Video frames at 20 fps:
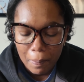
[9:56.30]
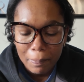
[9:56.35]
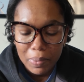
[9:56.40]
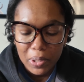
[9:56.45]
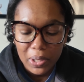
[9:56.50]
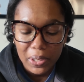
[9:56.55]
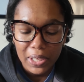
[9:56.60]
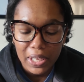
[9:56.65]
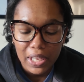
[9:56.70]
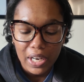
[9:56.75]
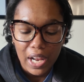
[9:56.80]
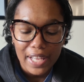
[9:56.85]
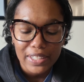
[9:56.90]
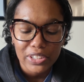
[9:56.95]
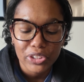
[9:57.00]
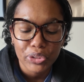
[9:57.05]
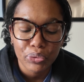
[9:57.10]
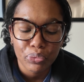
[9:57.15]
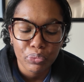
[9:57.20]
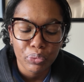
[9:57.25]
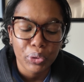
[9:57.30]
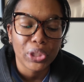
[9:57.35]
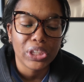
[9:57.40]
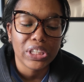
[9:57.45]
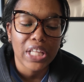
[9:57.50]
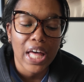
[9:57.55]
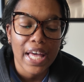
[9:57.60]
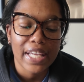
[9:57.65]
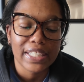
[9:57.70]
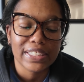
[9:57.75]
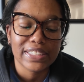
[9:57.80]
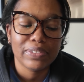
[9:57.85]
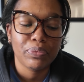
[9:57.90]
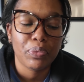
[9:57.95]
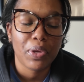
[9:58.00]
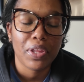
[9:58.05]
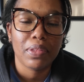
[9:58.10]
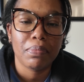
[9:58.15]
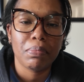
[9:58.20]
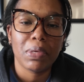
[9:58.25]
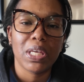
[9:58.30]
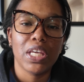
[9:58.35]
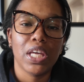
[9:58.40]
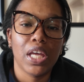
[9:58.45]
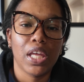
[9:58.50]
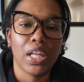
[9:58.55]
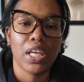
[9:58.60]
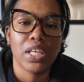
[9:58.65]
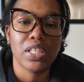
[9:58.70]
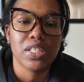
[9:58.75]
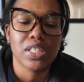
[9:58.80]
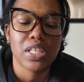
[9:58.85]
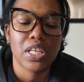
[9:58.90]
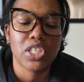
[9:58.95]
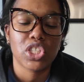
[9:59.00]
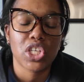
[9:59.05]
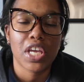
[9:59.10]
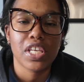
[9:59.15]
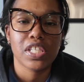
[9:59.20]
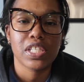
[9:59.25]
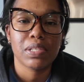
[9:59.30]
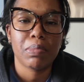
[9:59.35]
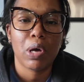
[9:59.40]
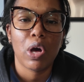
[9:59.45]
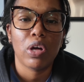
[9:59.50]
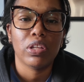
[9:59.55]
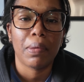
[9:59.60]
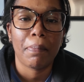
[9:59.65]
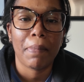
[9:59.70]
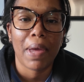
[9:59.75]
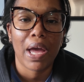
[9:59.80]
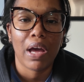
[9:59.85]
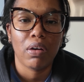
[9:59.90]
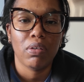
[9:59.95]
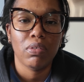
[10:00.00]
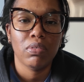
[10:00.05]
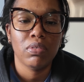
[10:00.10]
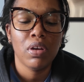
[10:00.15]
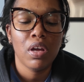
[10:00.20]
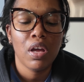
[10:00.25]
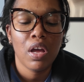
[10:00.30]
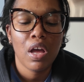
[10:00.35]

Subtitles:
But I do realize with me getting such a small amount,